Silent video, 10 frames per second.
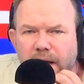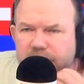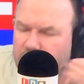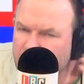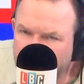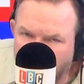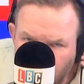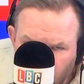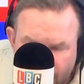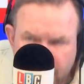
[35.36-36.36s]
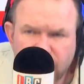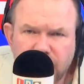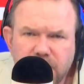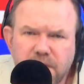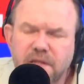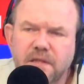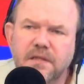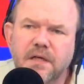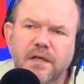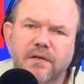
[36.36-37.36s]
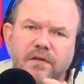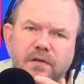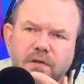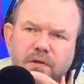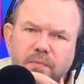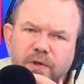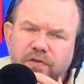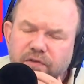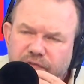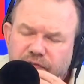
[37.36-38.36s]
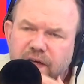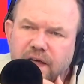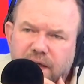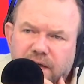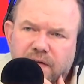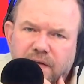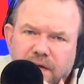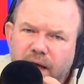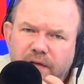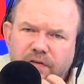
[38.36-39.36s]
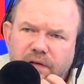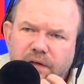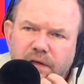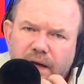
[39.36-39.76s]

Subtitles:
I don't know what else this is designed to do but to feed hatred.